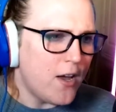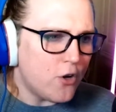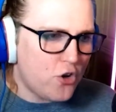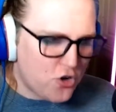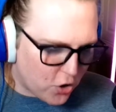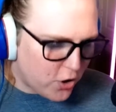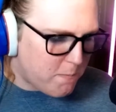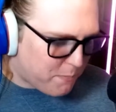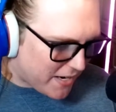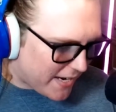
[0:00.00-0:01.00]

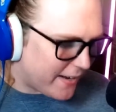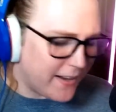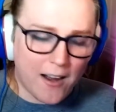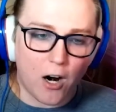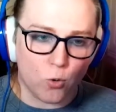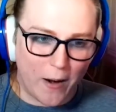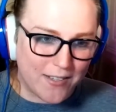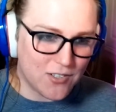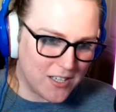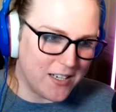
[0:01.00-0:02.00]
should be
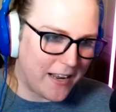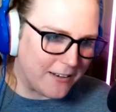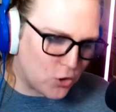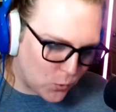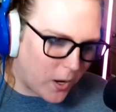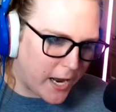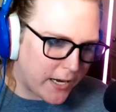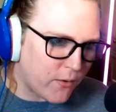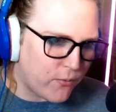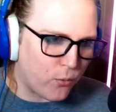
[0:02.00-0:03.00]
arrested and
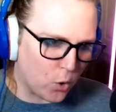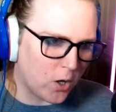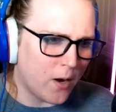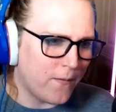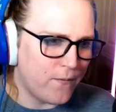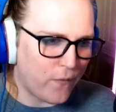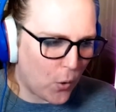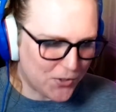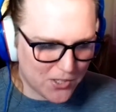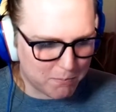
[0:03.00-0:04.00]
tried for
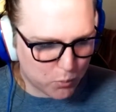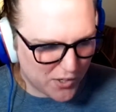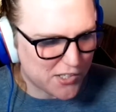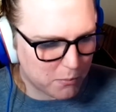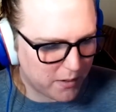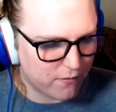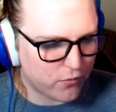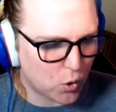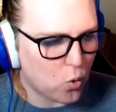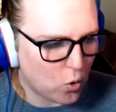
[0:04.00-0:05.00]
false imprisonment,
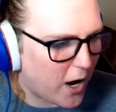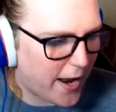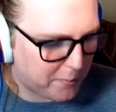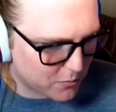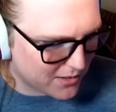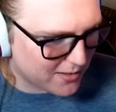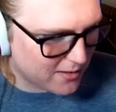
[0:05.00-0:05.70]
for crimes.